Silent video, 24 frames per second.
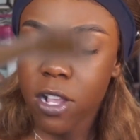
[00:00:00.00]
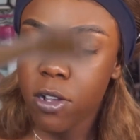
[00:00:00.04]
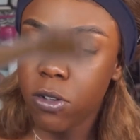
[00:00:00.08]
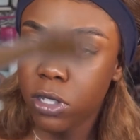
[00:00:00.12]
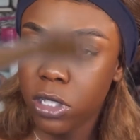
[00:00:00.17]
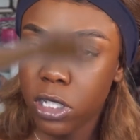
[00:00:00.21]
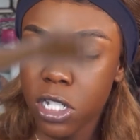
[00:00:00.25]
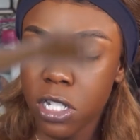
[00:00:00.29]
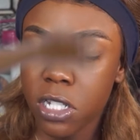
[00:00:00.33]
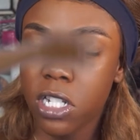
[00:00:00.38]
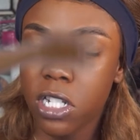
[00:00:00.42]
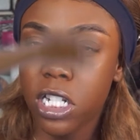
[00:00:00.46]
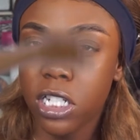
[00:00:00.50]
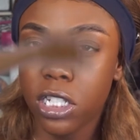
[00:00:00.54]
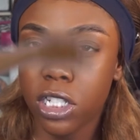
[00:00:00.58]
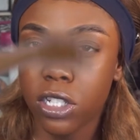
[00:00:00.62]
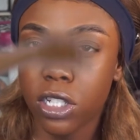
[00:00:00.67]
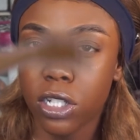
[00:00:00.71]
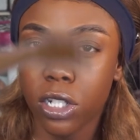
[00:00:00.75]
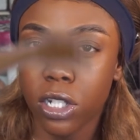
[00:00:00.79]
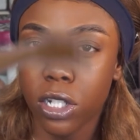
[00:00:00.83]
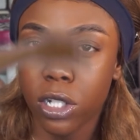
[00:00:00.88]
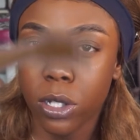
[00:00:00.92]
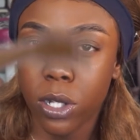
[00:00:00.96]
I usually
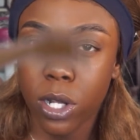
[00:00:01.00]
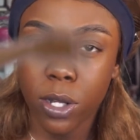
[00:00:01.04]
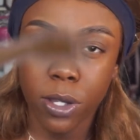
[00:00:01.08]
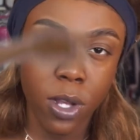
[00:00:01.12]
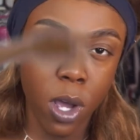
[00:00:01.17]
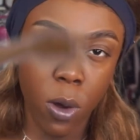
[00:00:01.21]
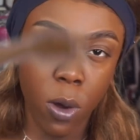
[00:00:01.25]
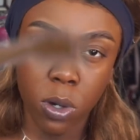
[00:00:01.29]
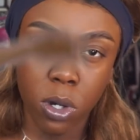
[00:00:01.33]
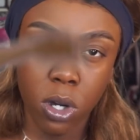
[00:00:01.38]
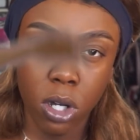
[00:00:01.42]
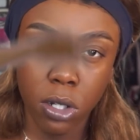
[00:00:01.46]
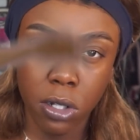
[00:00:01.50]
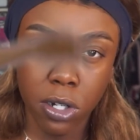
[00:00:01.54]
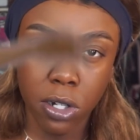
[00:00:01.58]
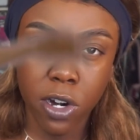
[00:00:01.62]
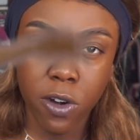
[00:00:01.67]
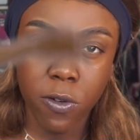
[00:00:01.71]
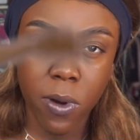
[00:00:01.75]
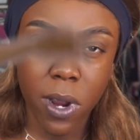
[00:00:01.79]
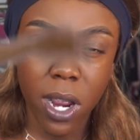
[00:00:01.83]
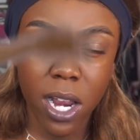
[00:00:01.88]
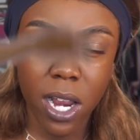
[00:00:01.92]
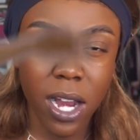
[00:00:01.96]
just don't
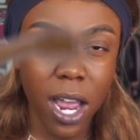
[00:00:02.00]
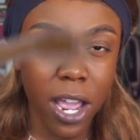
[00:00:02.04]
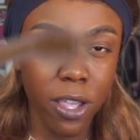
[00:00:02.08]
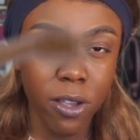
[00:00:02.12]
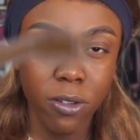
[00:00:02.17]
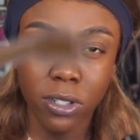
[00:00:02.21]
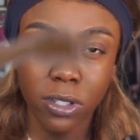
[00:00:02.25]
color correct.